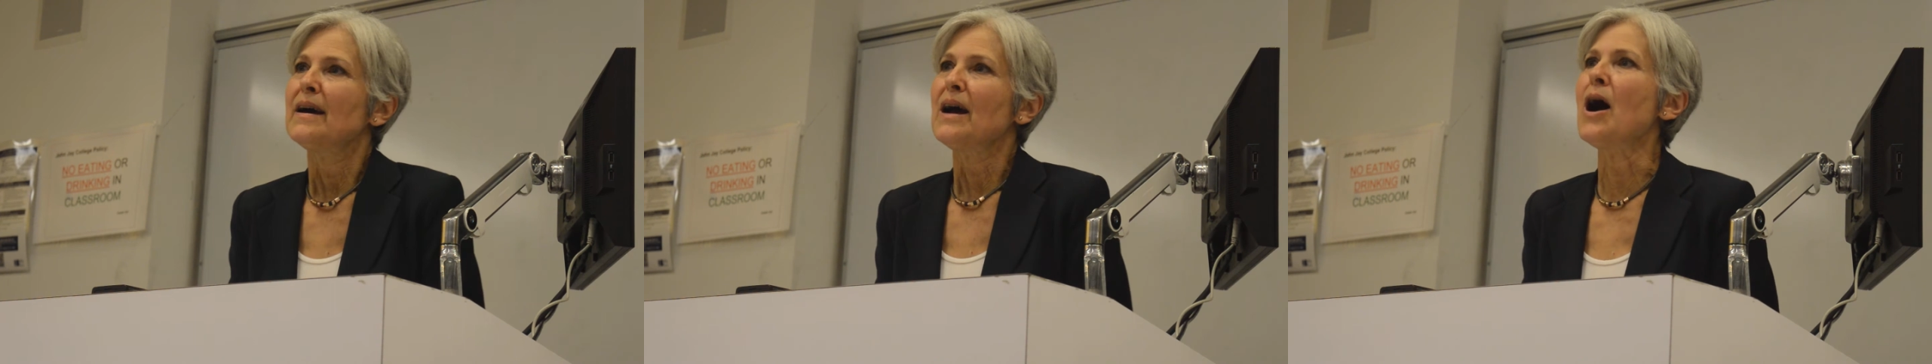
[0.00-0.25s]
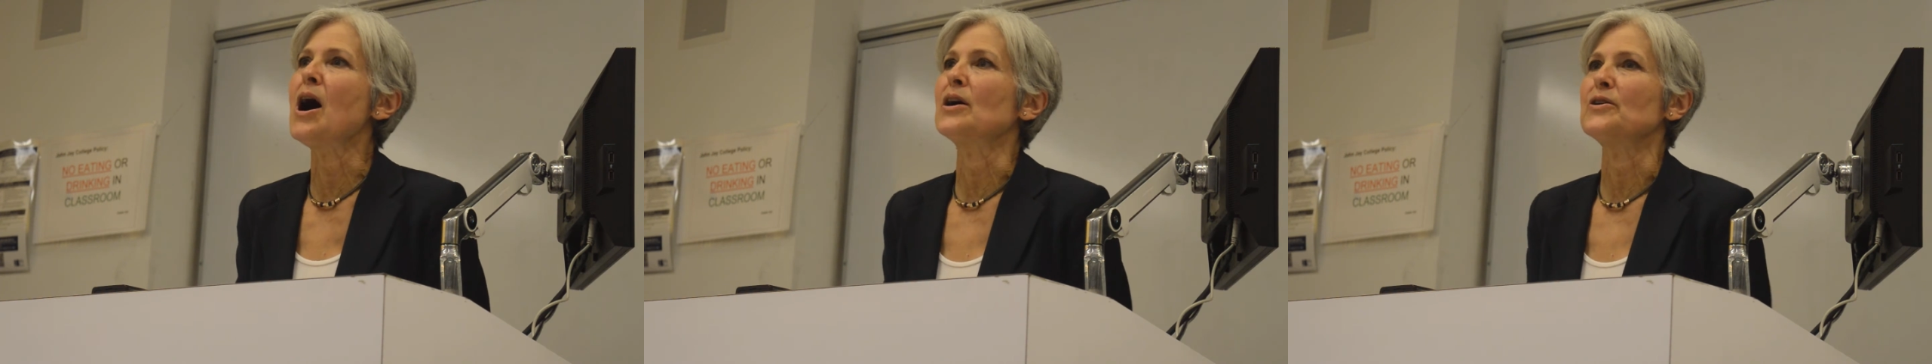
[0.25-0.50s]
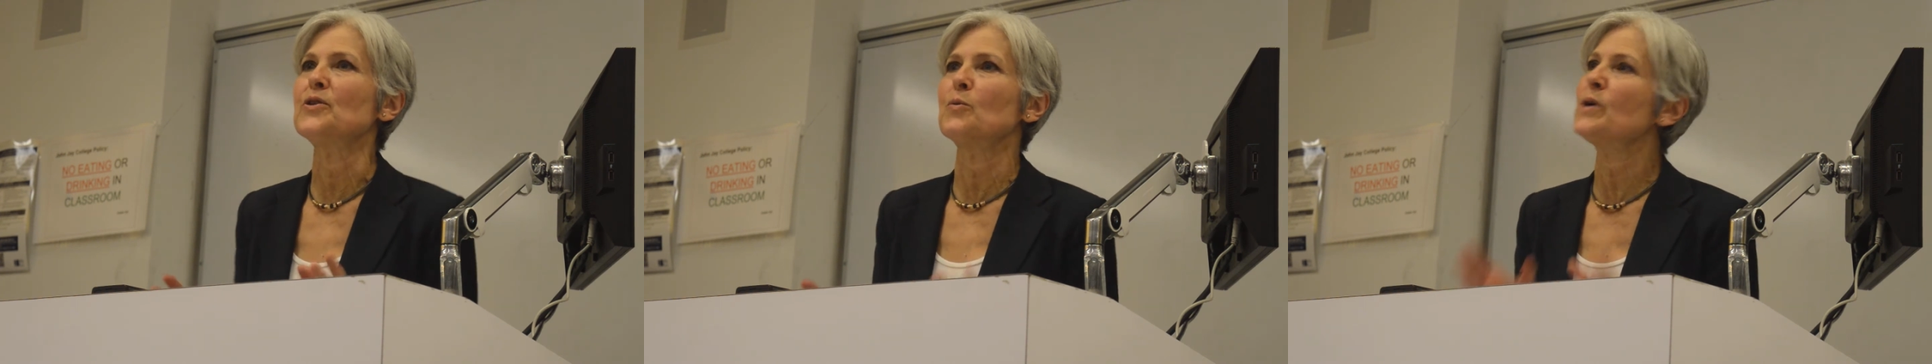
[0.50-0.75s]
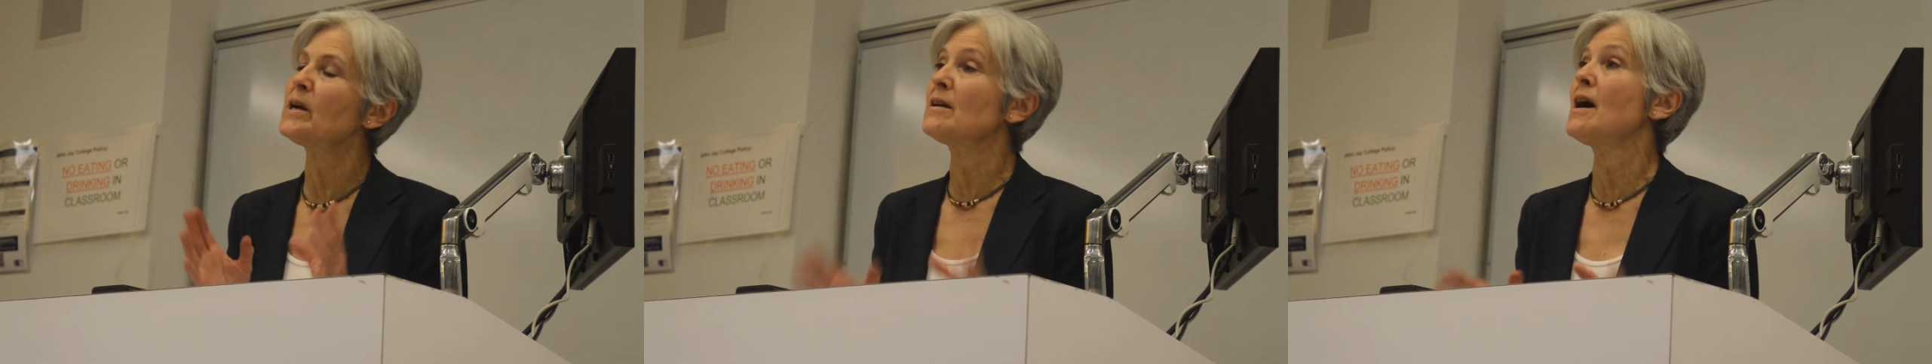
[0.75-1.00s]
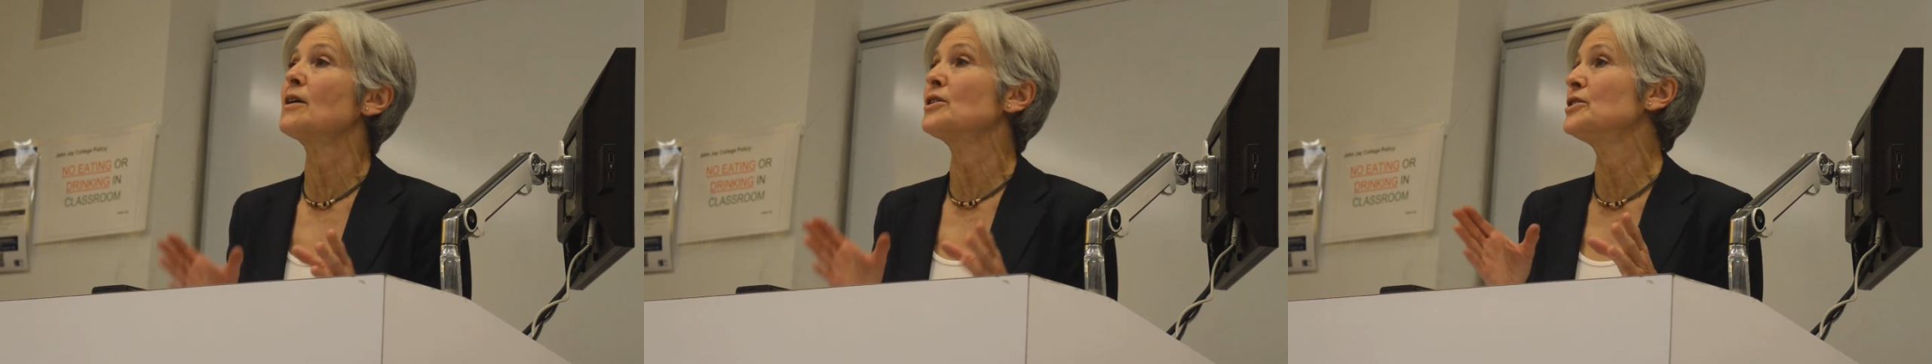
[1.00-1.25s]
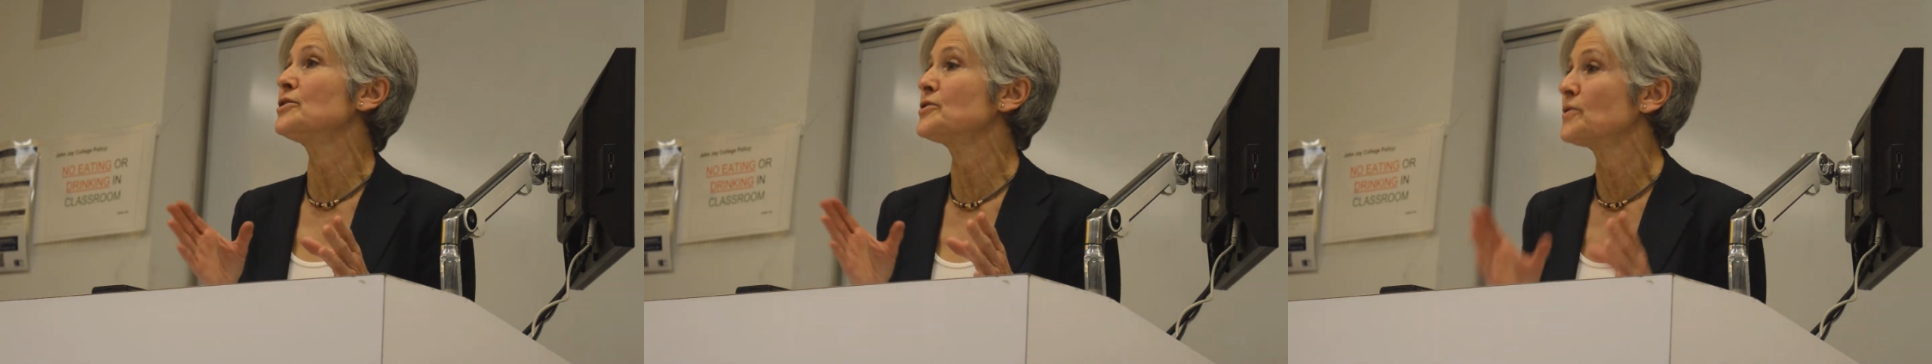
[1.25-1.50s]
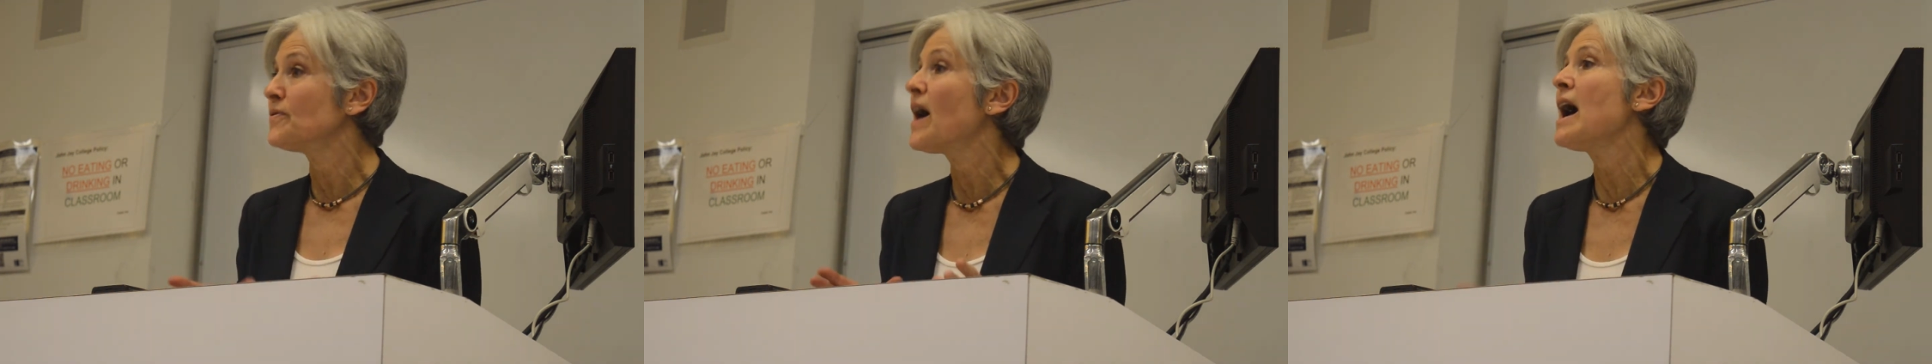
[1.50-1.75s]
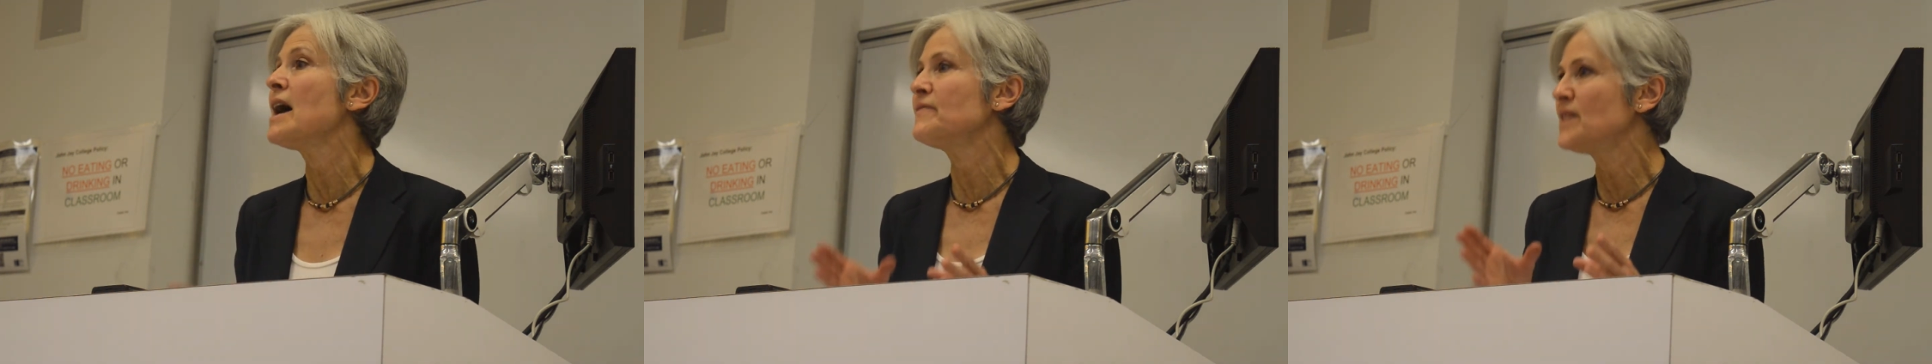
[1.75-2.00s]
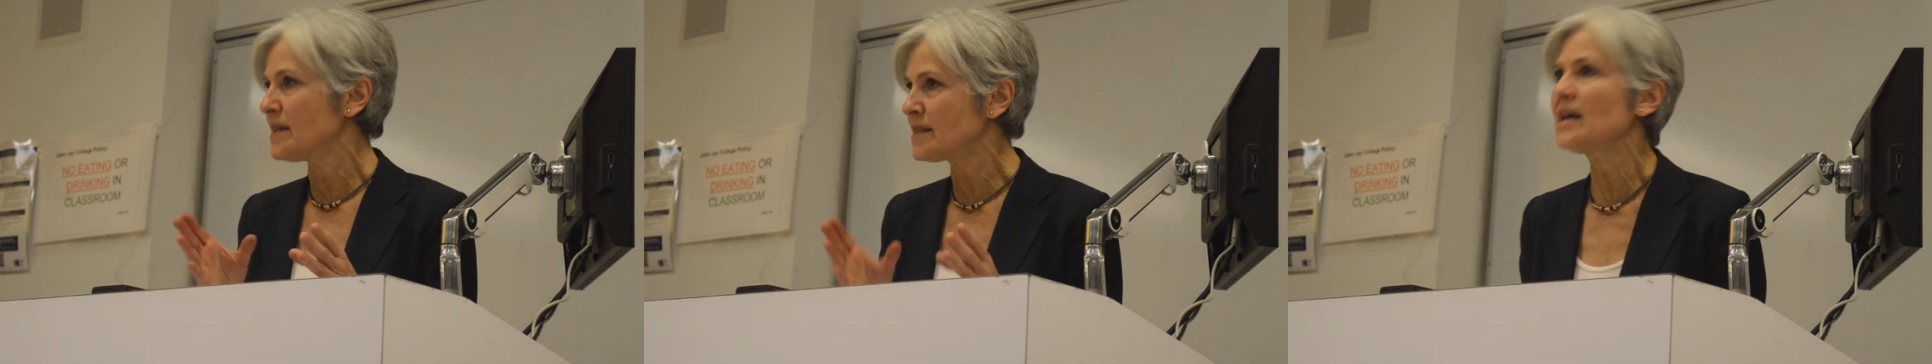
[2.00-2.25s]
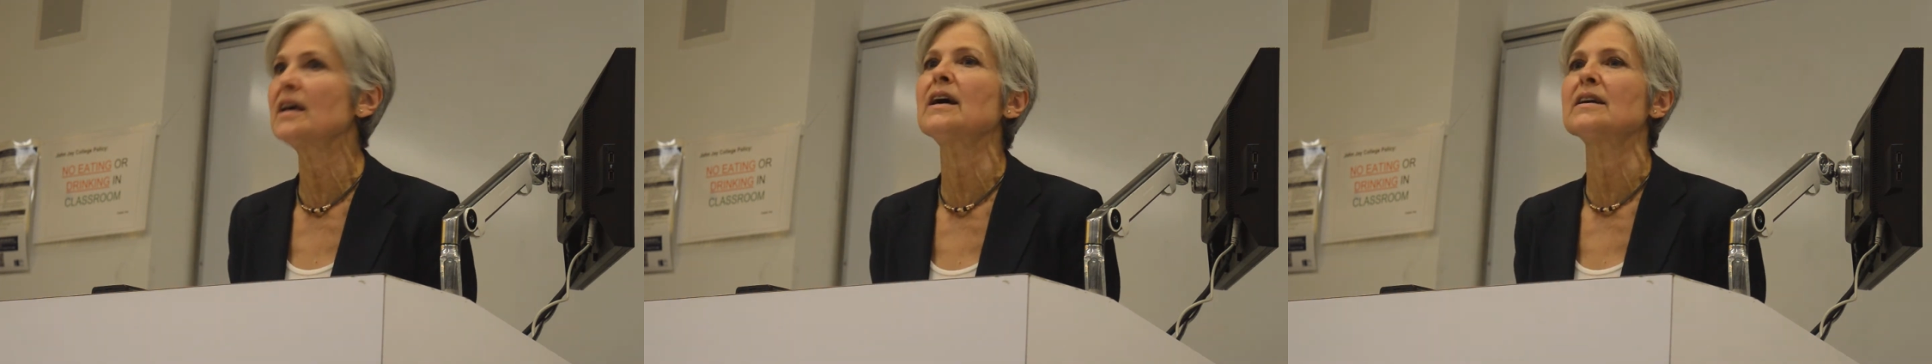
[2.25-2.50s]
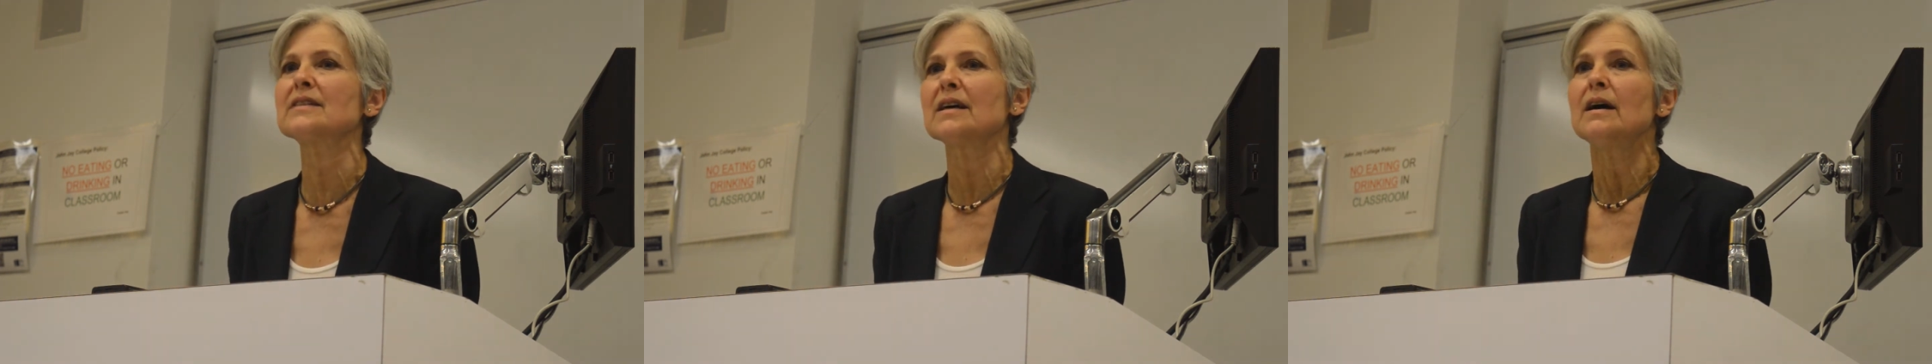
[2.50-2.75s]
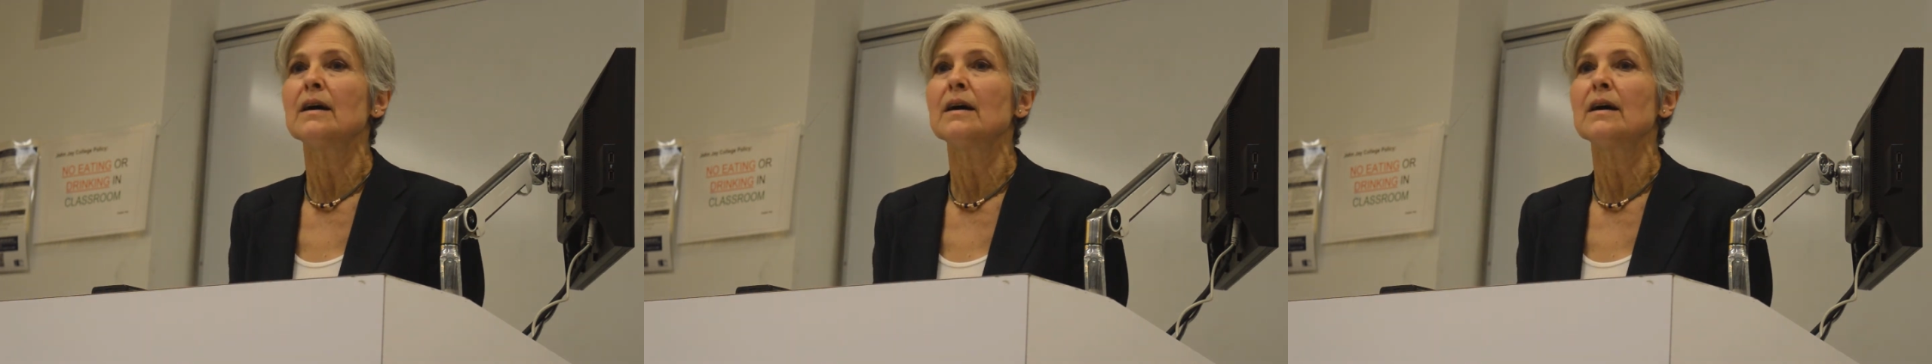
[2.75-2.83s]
We are not going to survive this hit